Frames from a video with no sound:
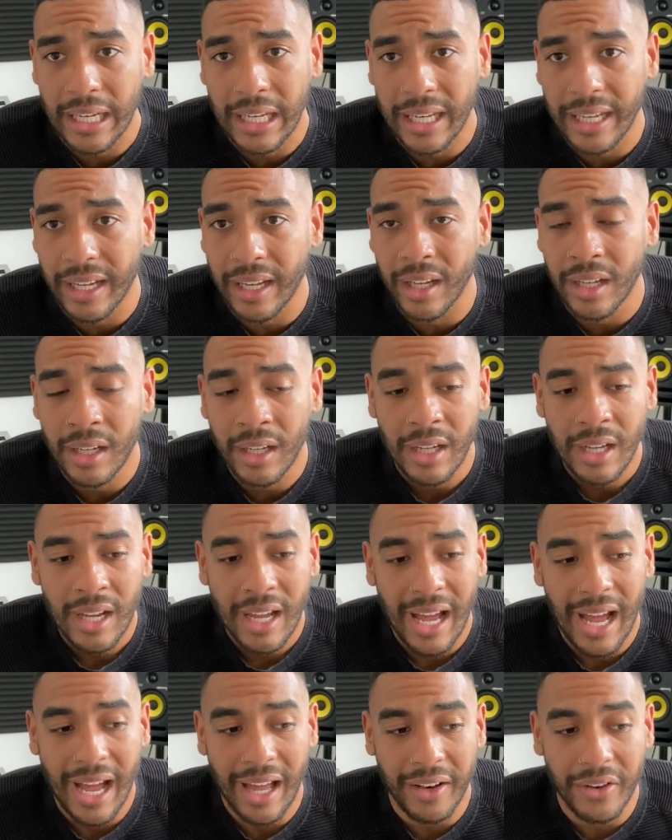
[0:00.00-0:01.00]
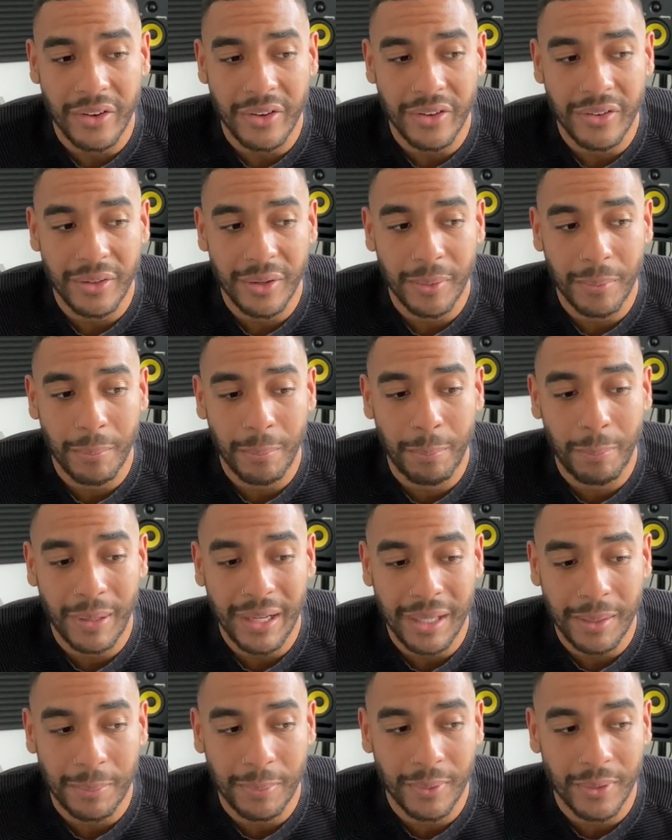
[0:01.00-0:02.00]
clear, and
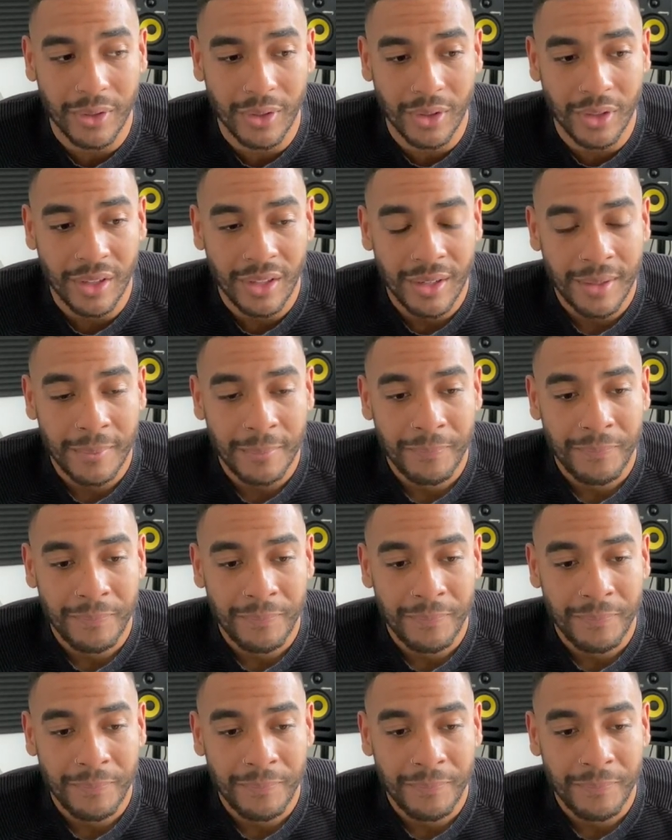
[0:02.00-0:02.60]
people